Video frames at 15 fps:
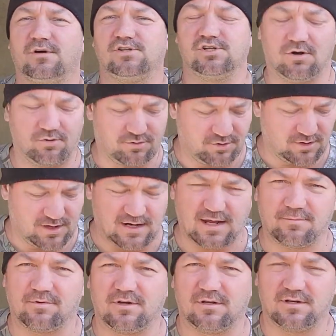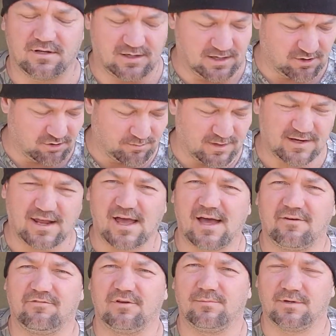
shoulder, and I'm good to go. My knife and my